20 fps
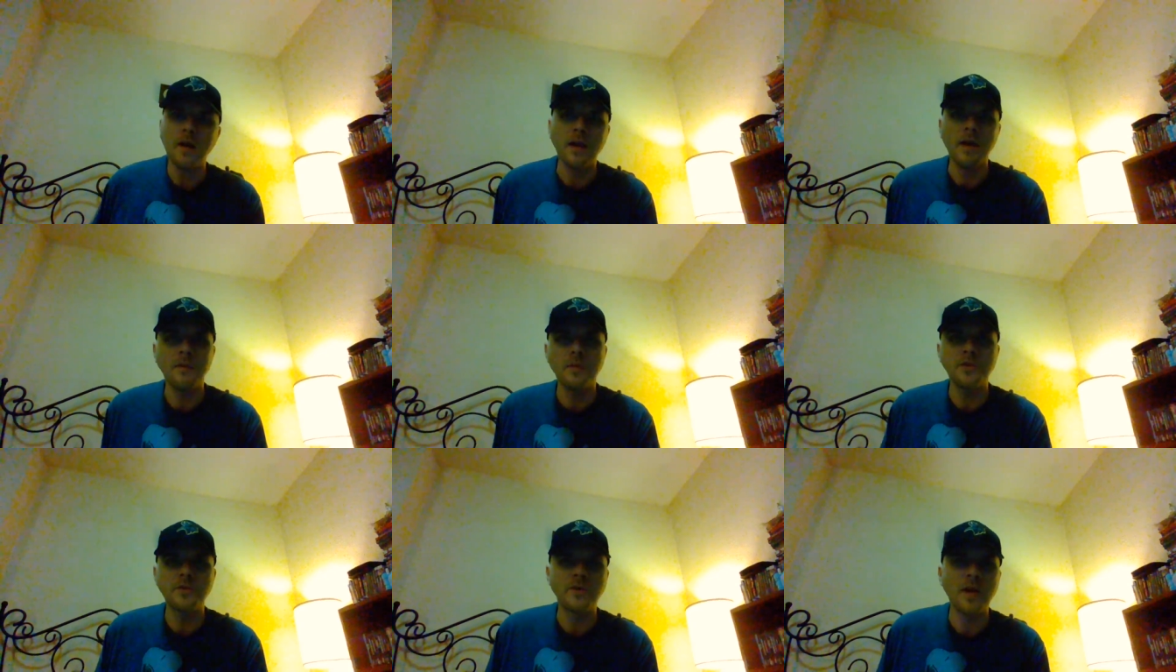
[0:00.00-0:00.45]

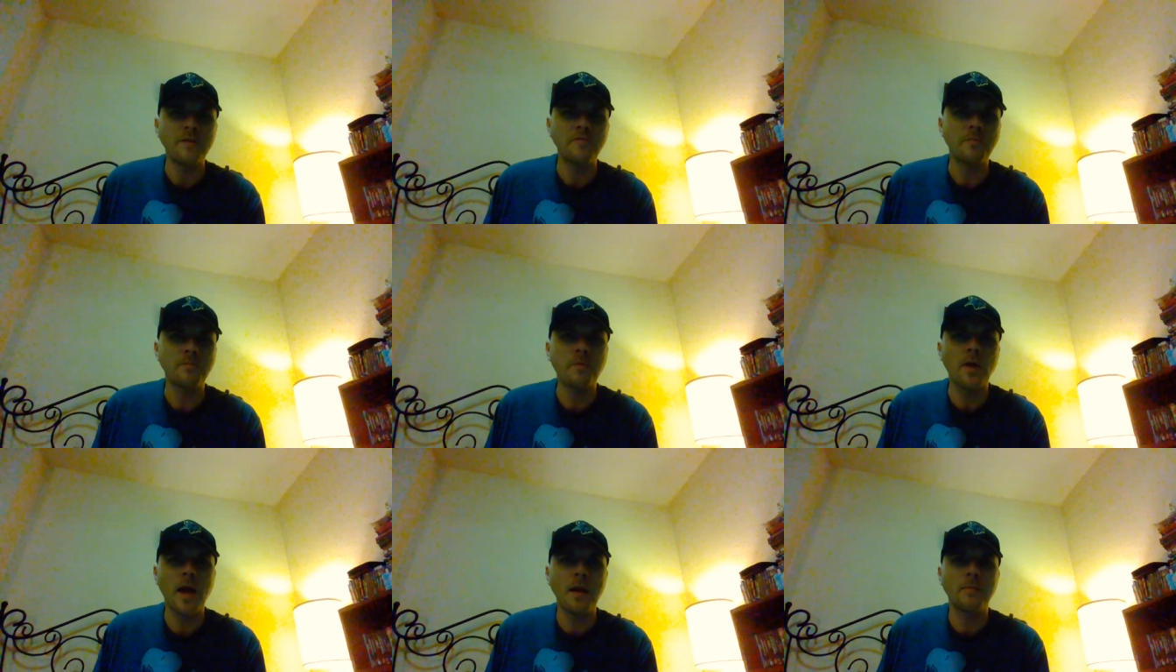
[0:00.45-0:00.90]
and we
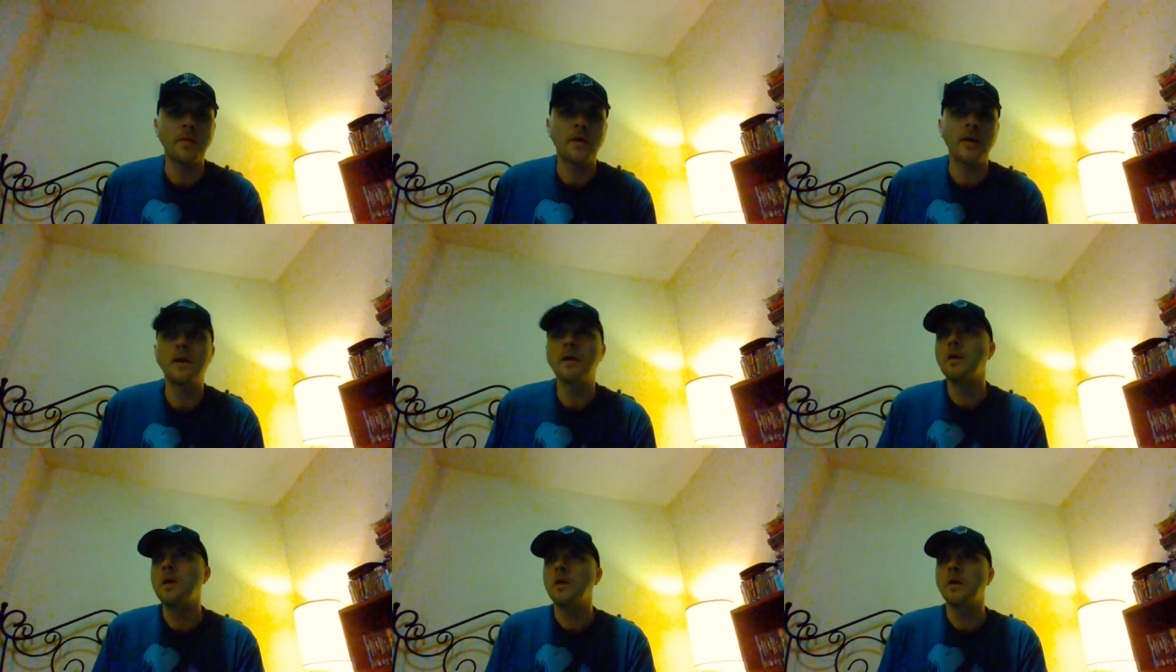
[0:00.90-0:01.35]
drafted
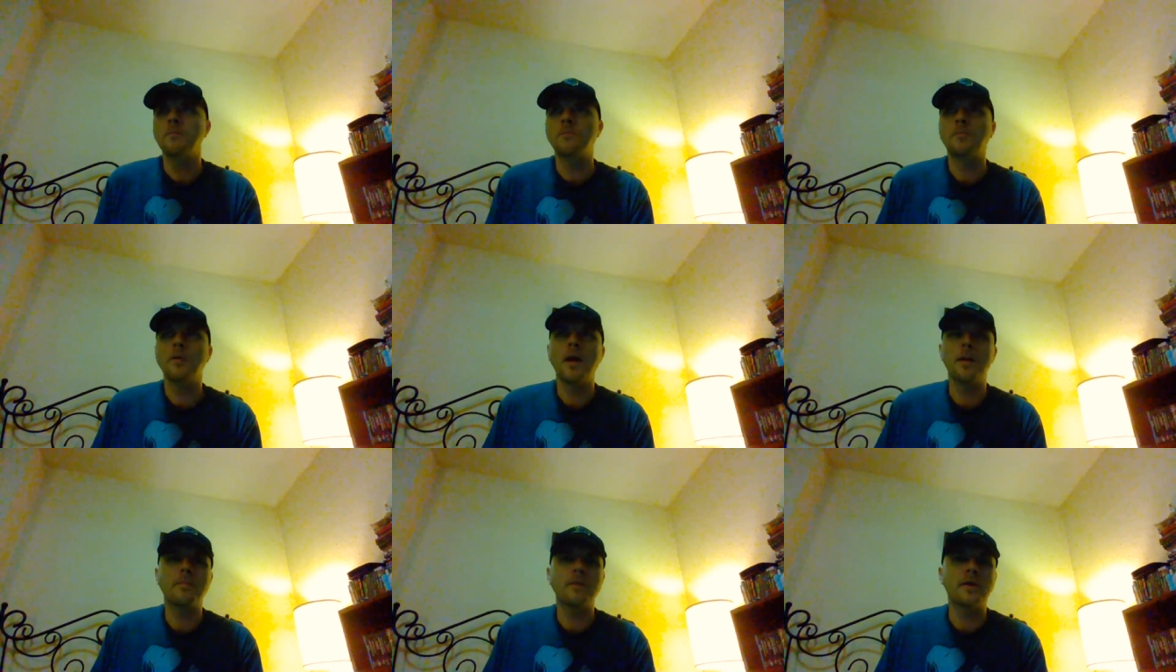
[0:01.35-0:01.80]
Bradbury.
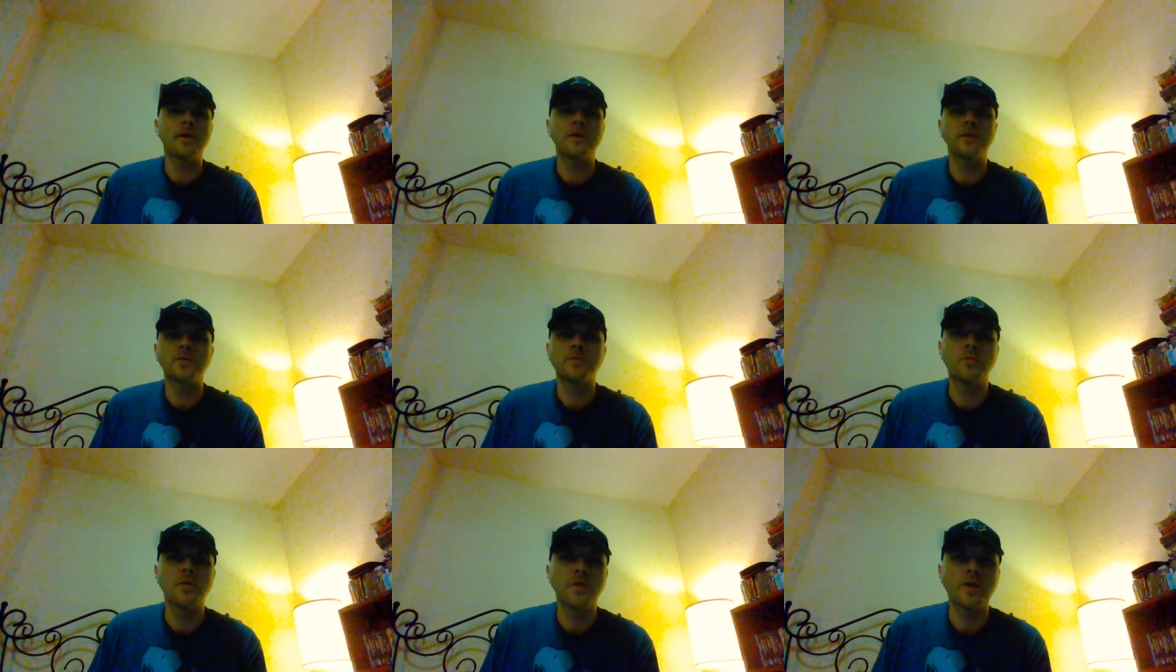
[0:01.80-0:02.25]
Bradbury
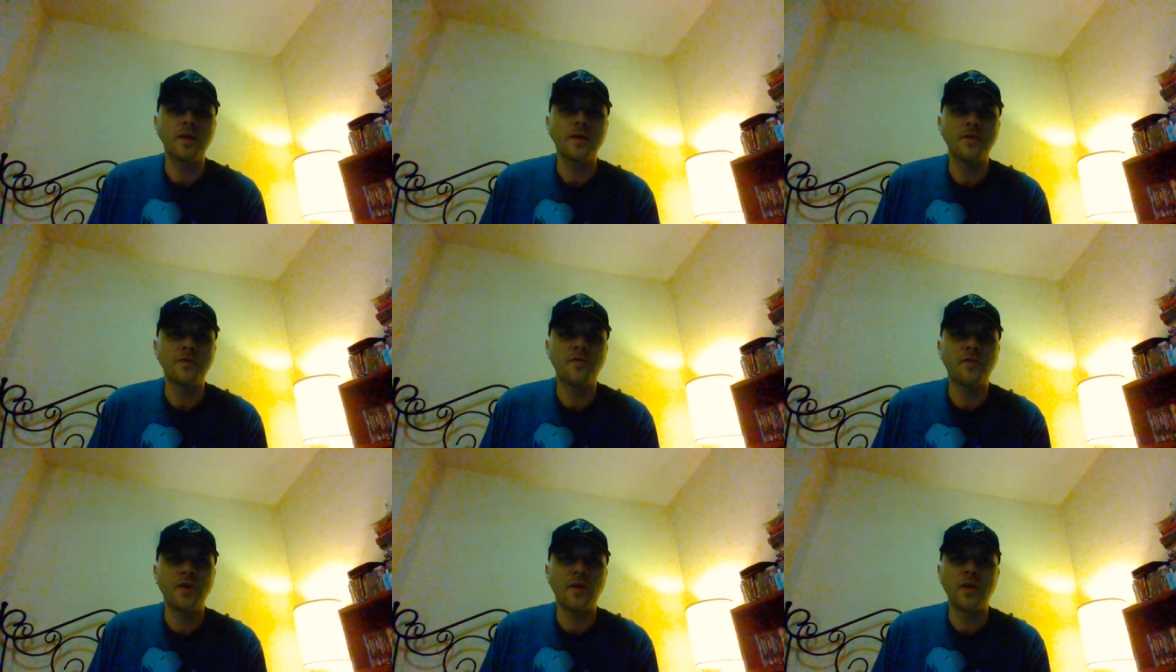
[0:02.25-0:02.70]
is a rookie
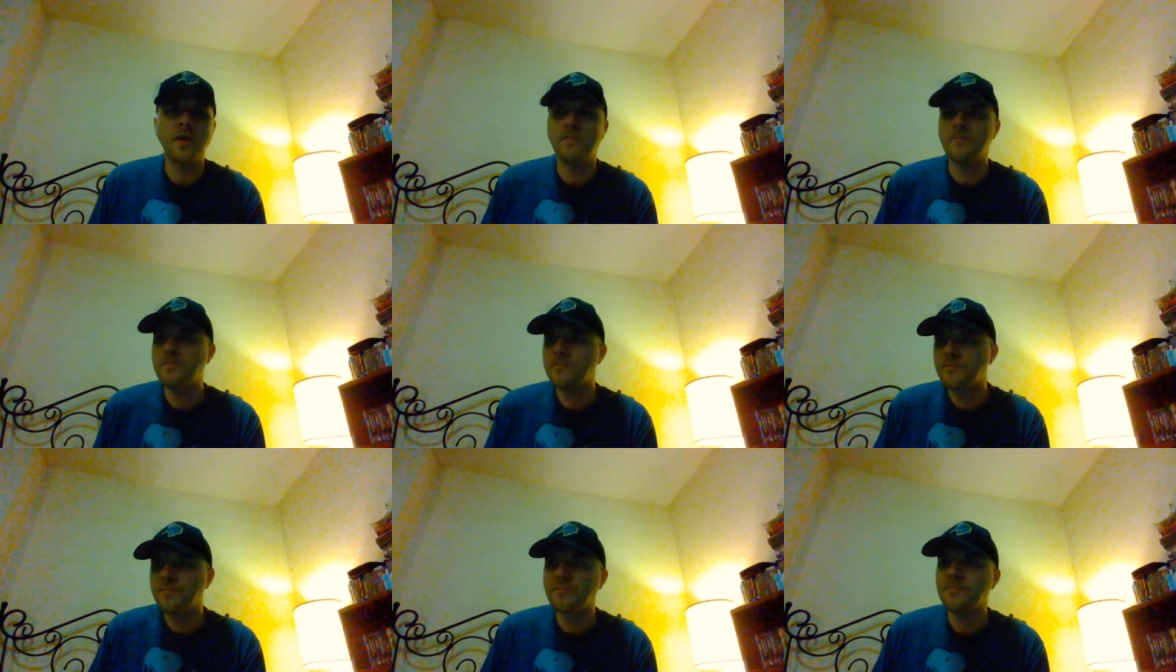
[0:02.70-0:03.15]
this year.